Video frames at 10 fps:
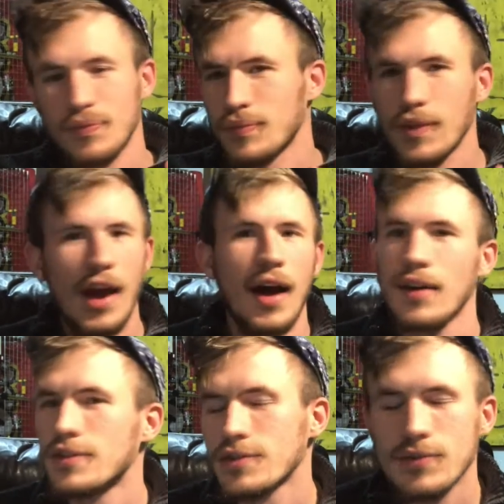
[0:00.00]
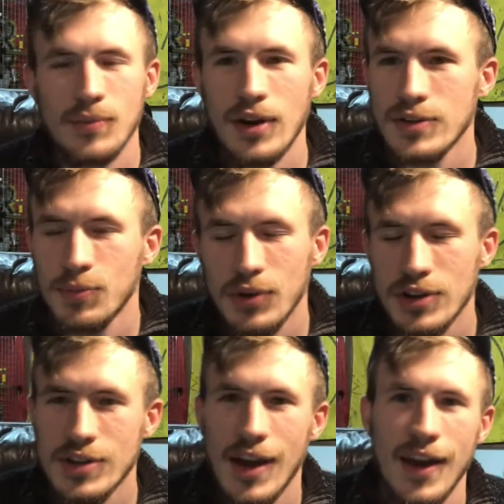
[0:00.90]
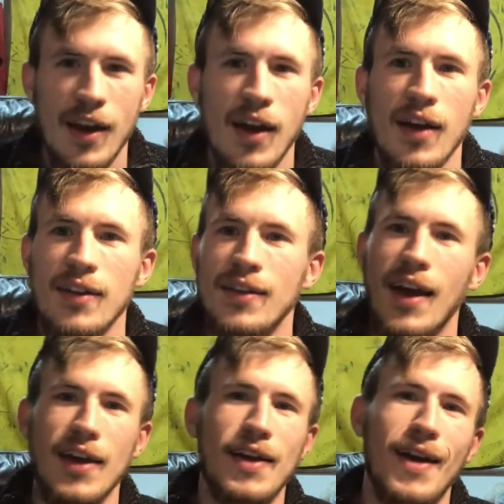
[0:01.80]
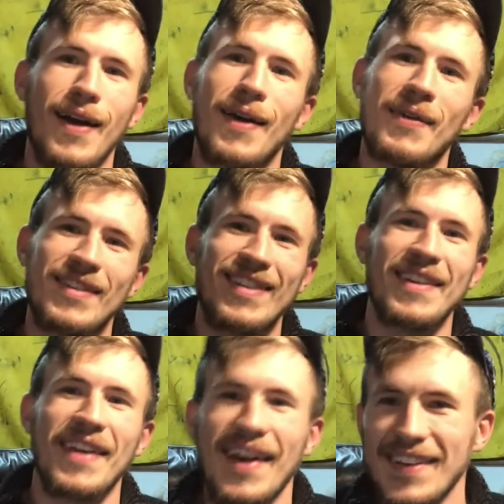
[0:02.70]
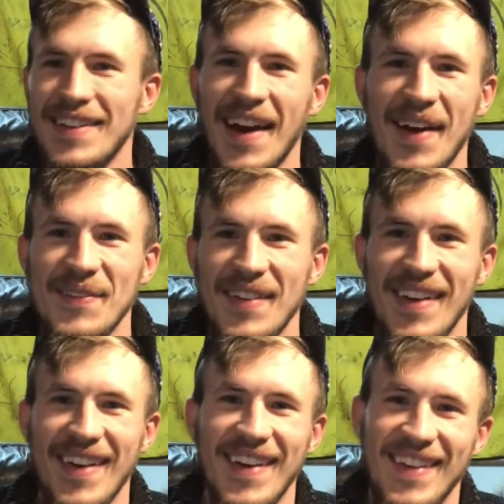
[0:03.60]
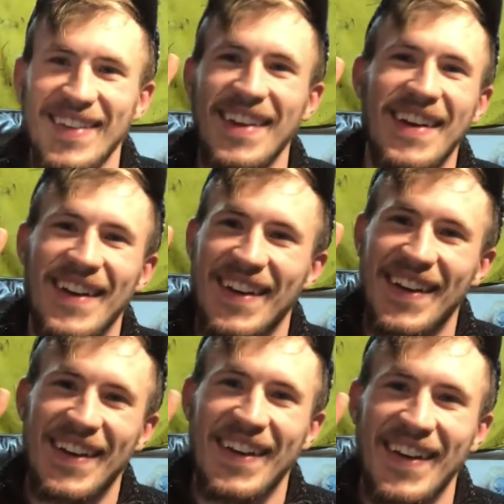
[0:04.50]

Yeah, just much appreciate. Take care. We'll see you next time. See ya.